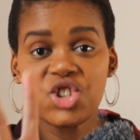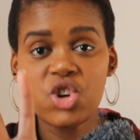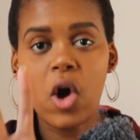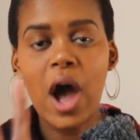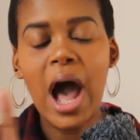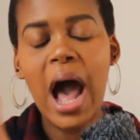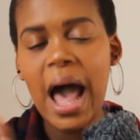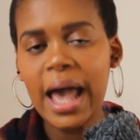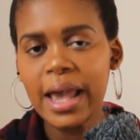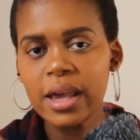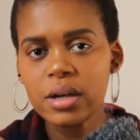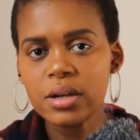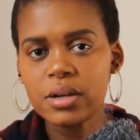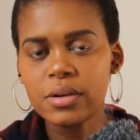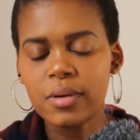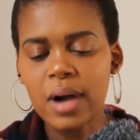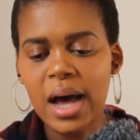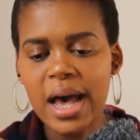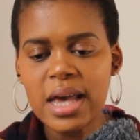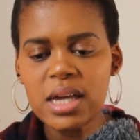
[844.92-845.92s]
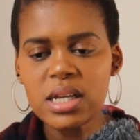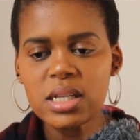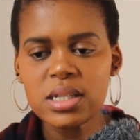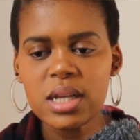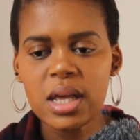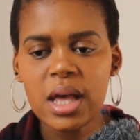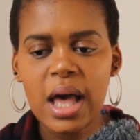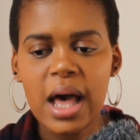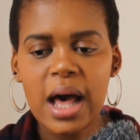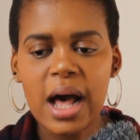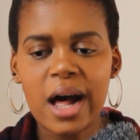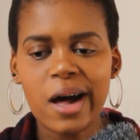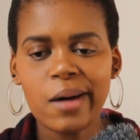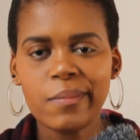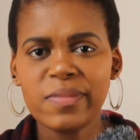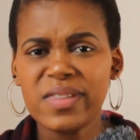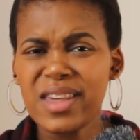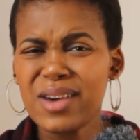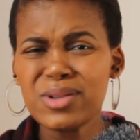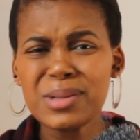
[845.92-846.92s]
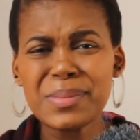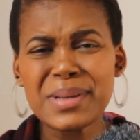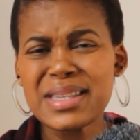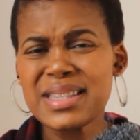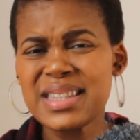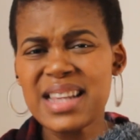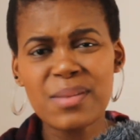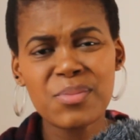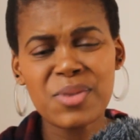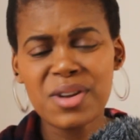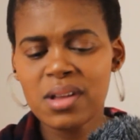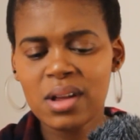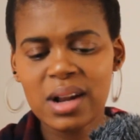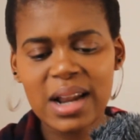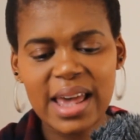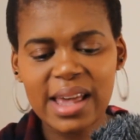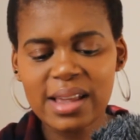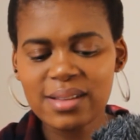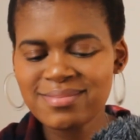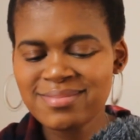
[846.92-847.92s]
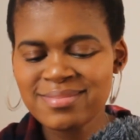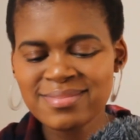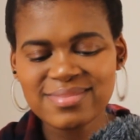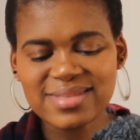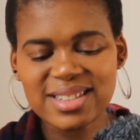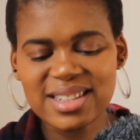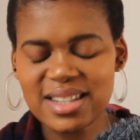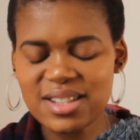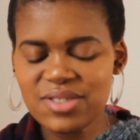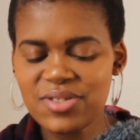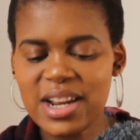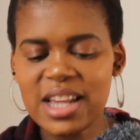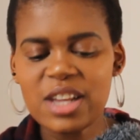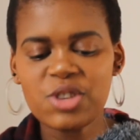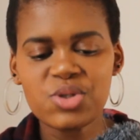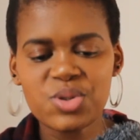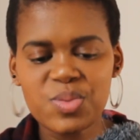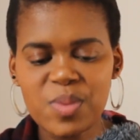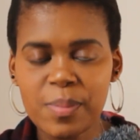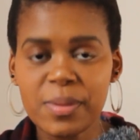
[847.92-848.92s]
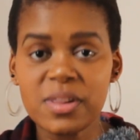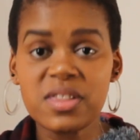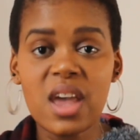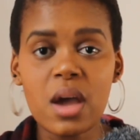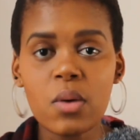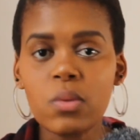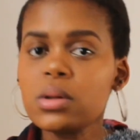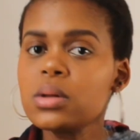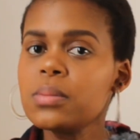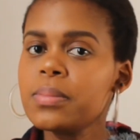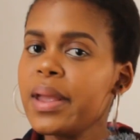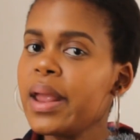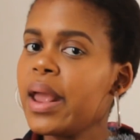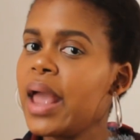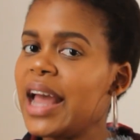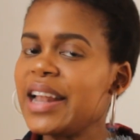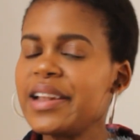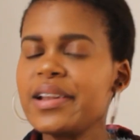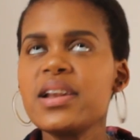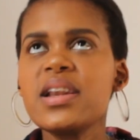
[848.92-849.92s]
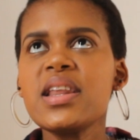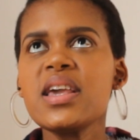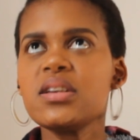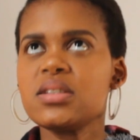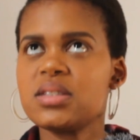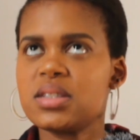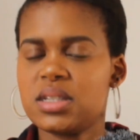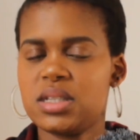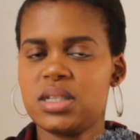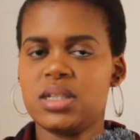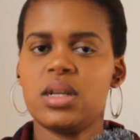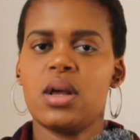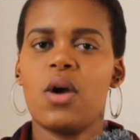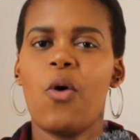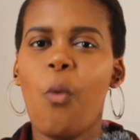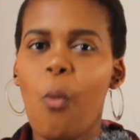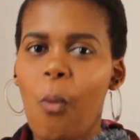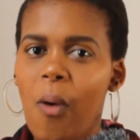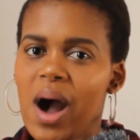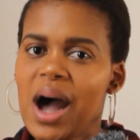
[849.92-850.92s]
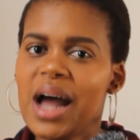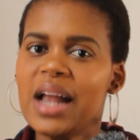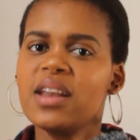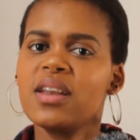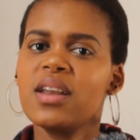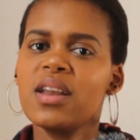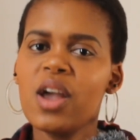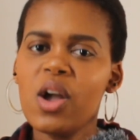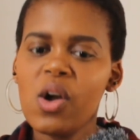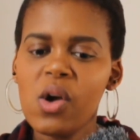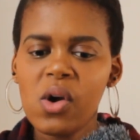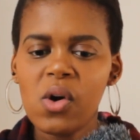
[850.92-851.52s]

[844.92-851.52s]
your eye, right? There will be some where you're like, this doesn't really interest me, but there will be at least one